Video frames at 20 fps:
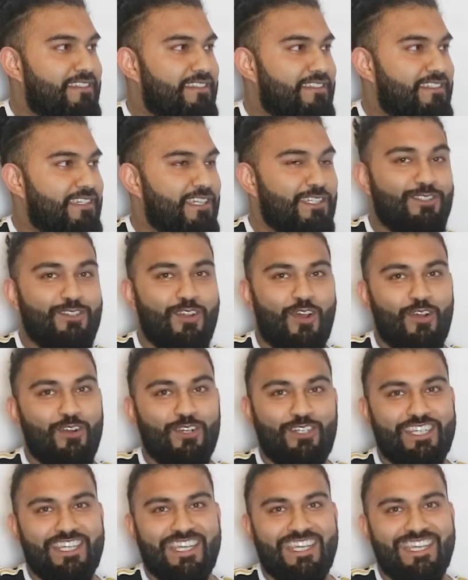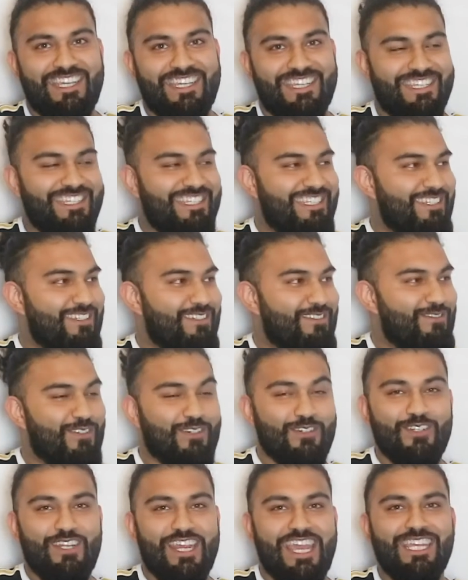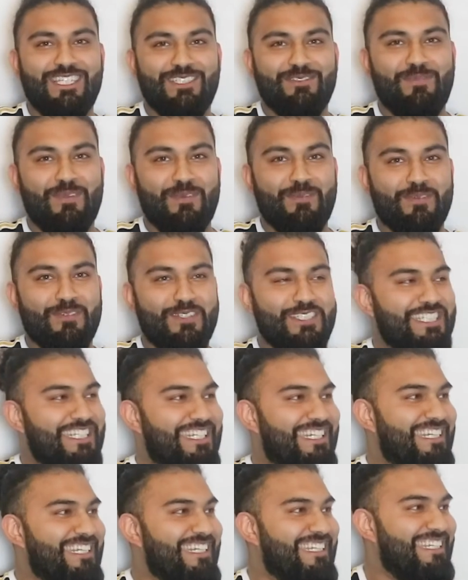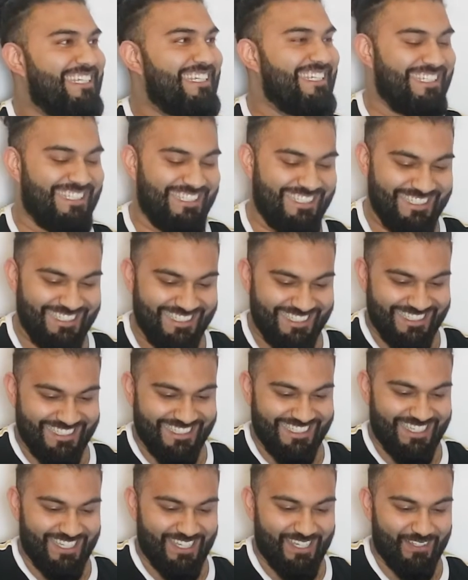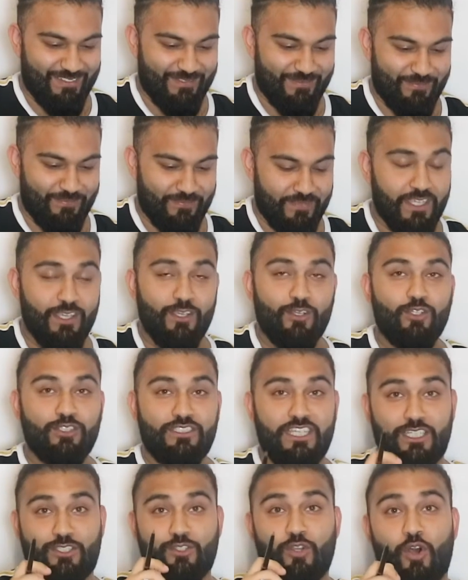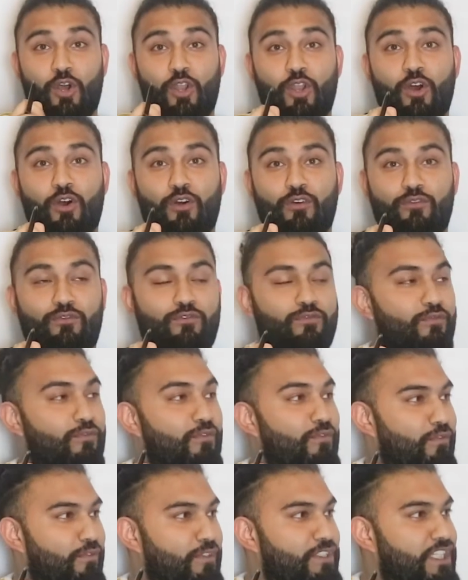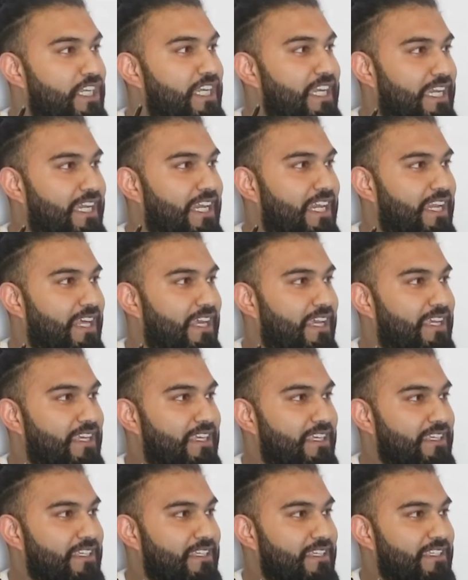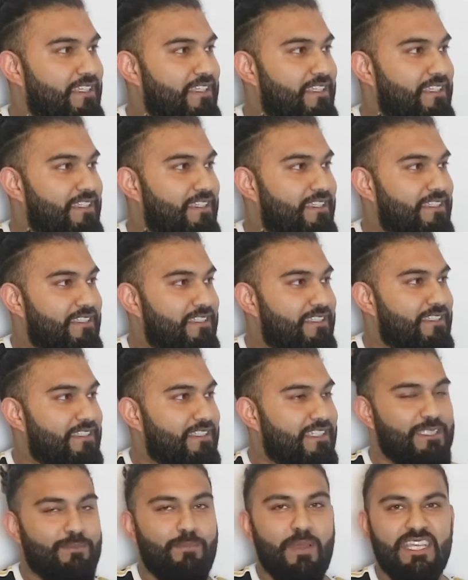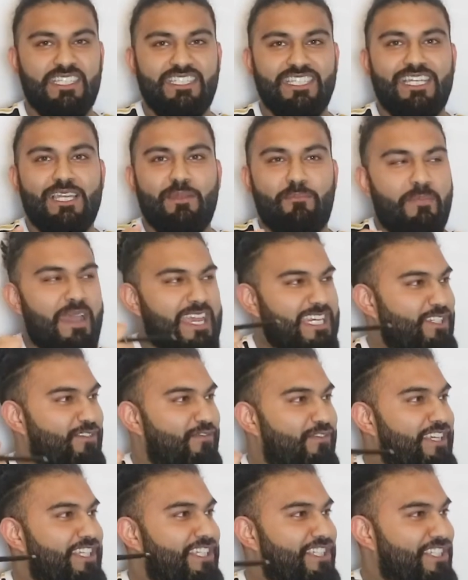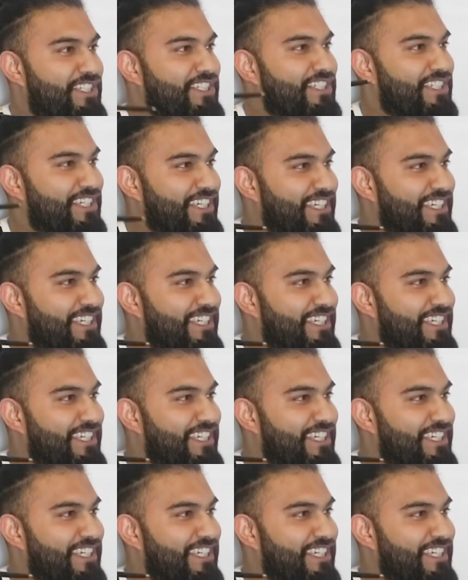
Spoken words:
that is. It's not hutki, for all the Asian people watching. Because that's got a lot of chili in it, isn't it? It's basically mashed fish.